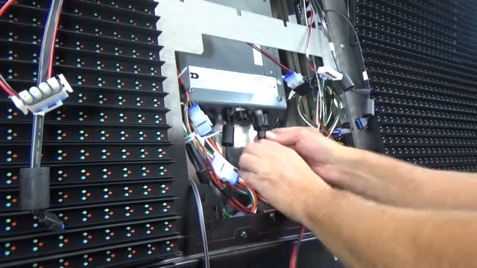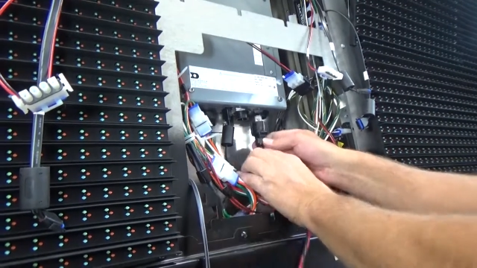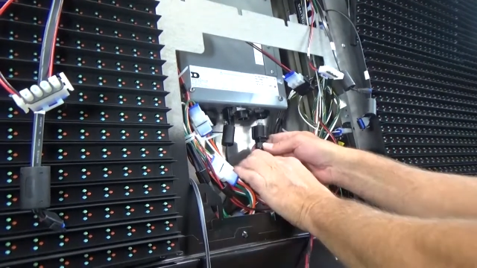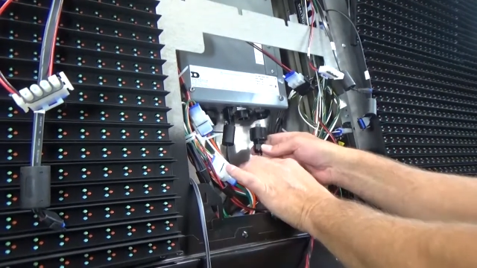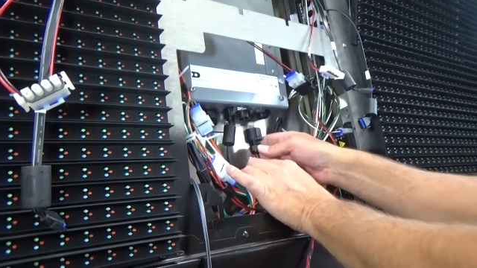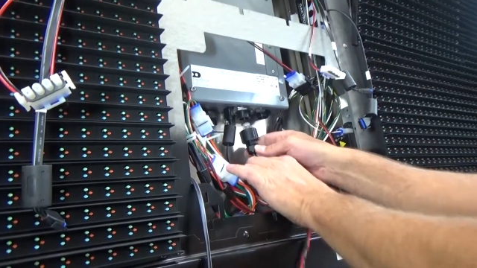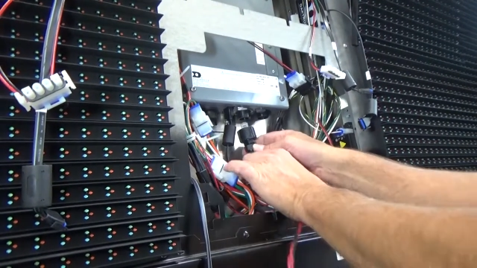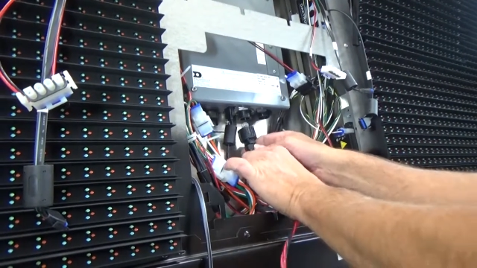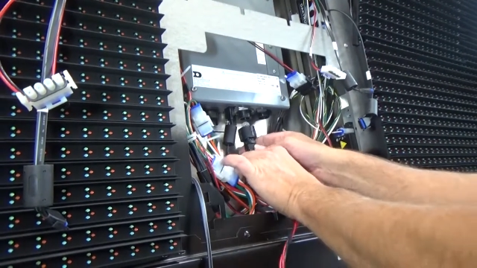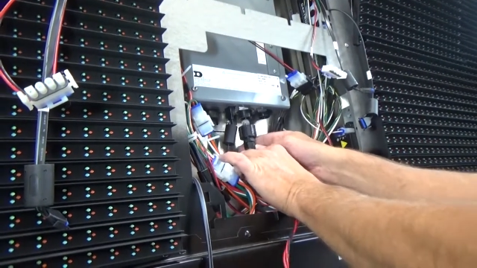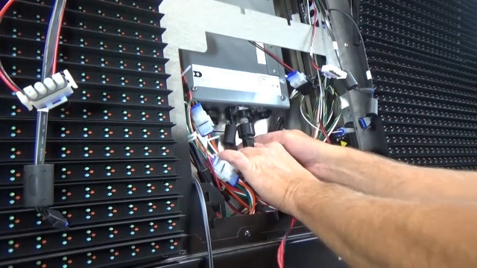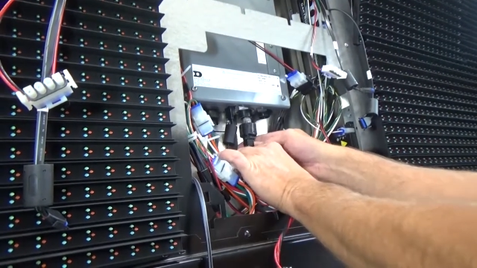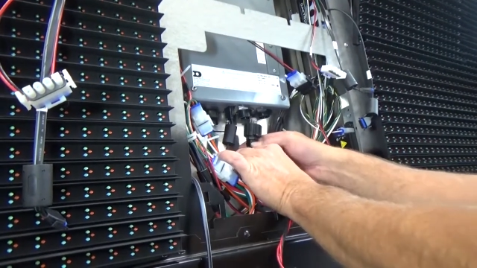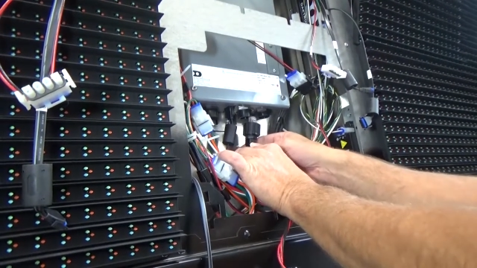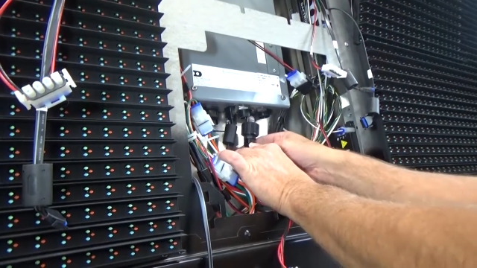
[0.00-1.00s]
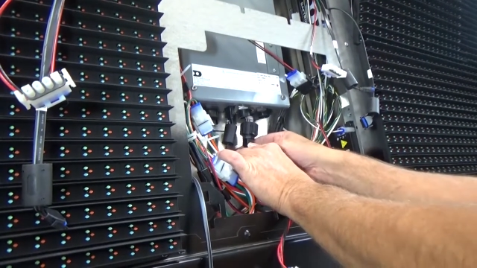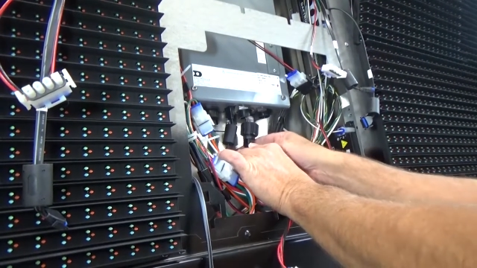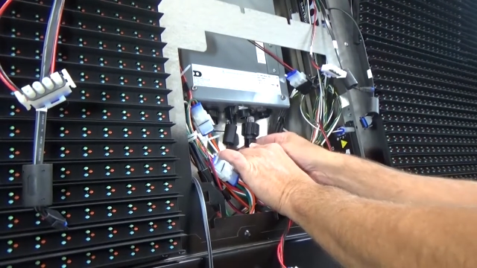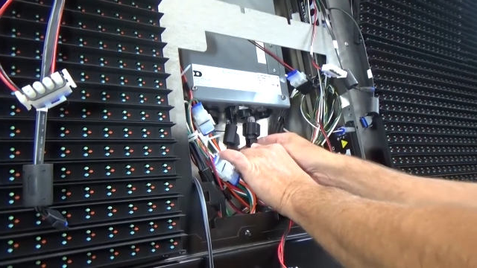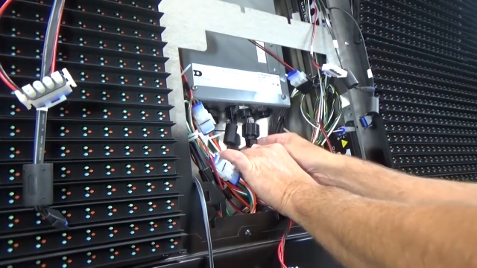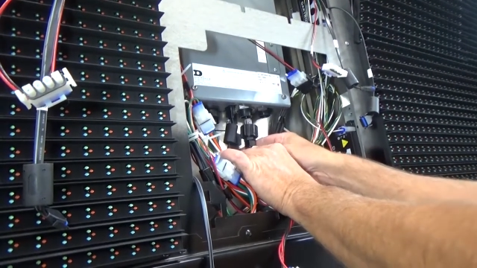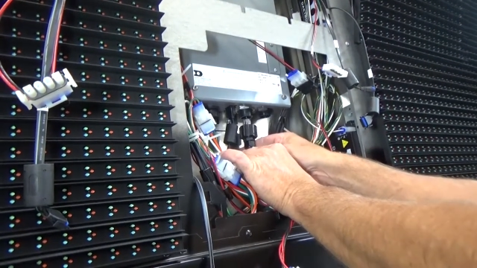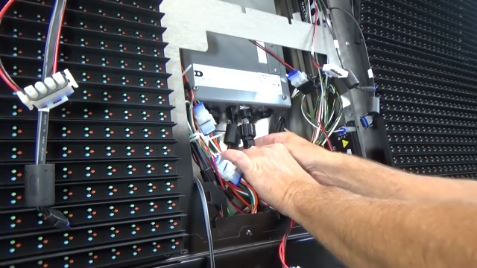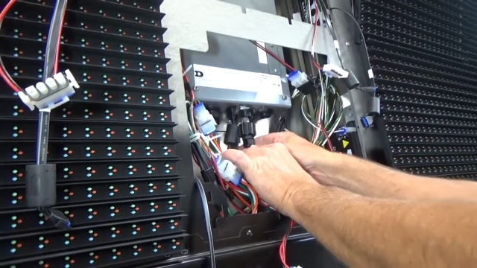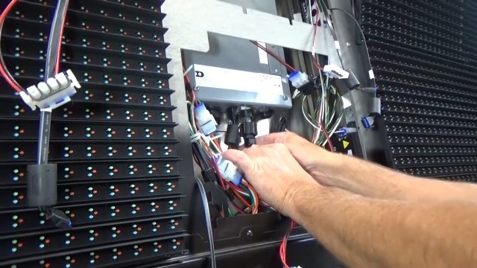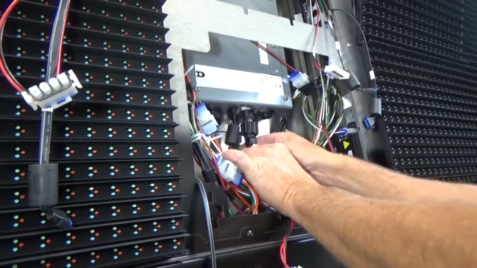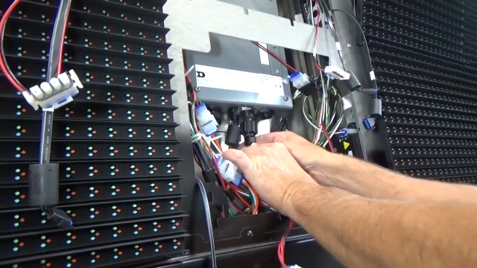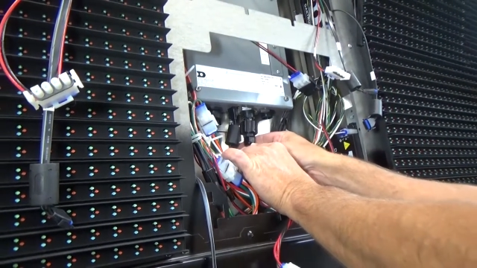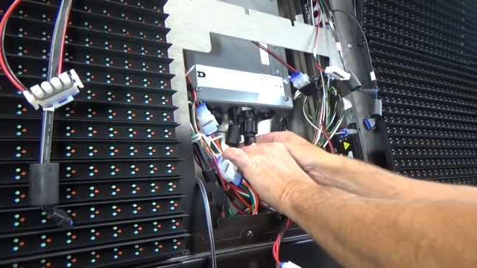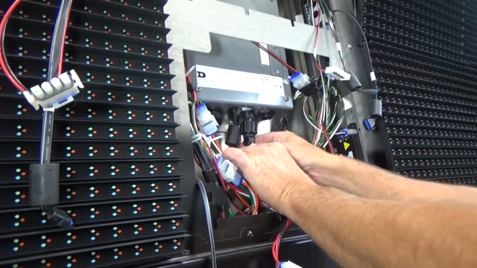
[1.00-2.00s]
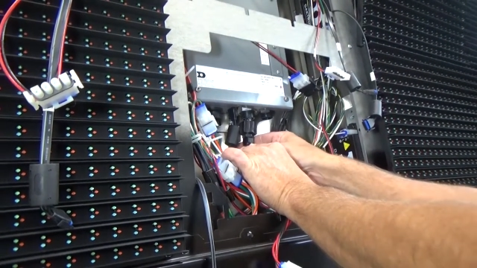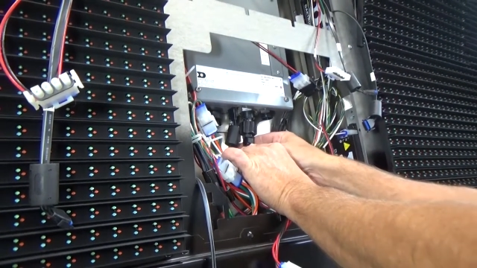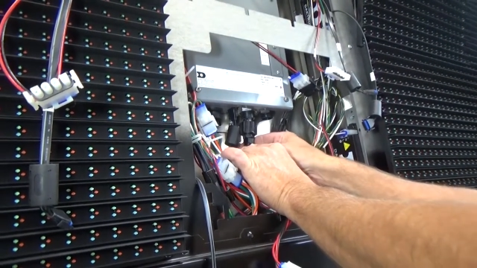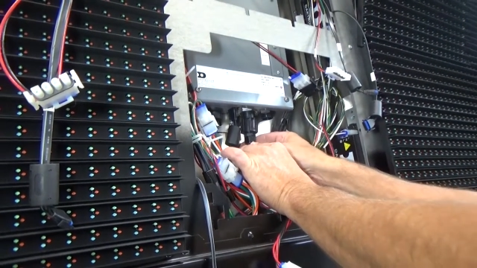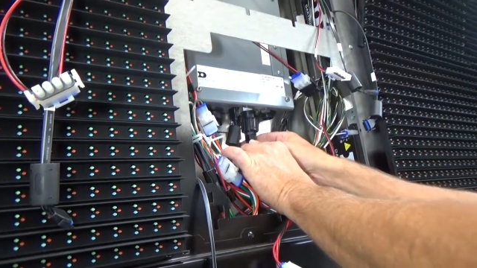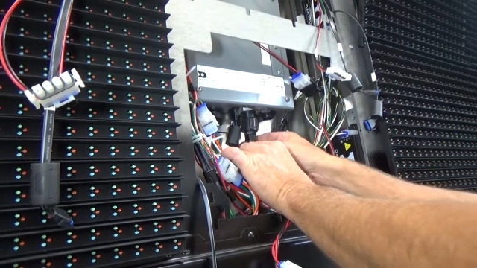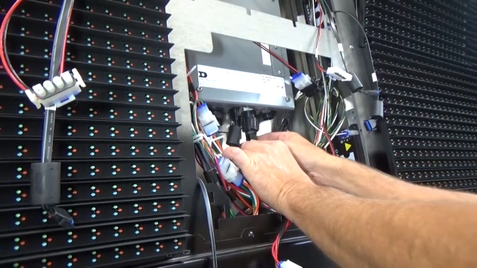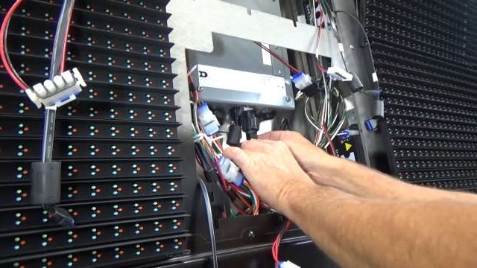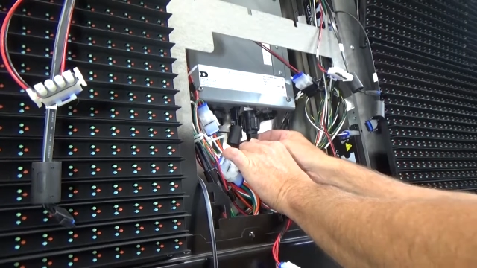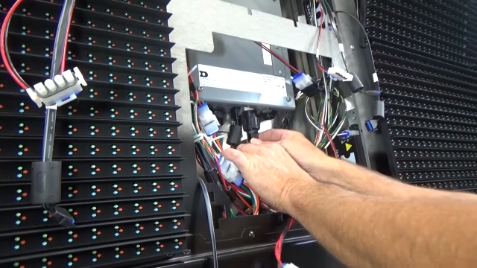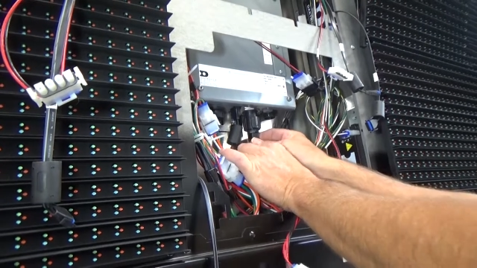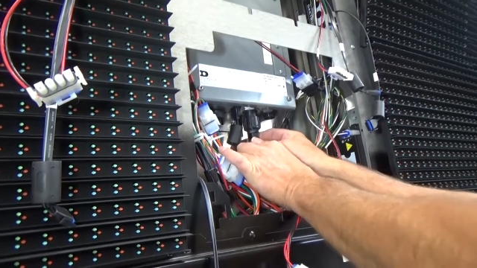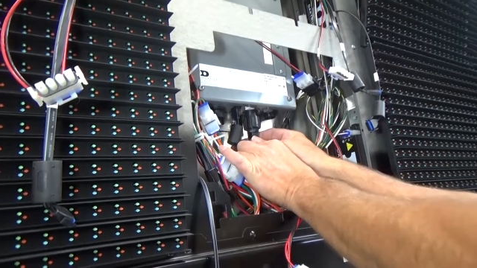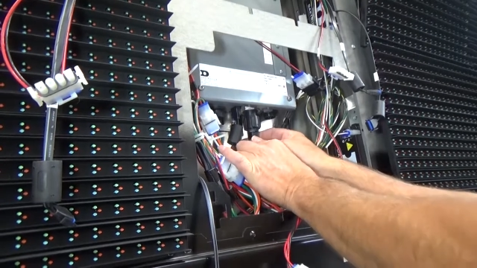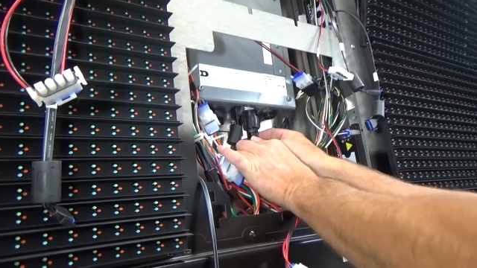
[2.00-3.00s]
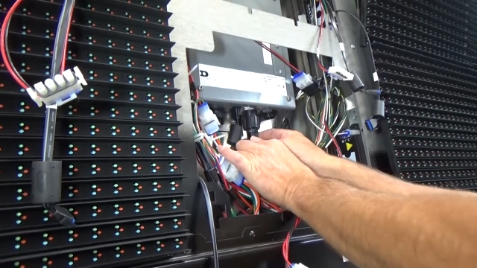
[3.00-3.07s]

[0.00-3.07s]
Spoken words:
(no speaker visible)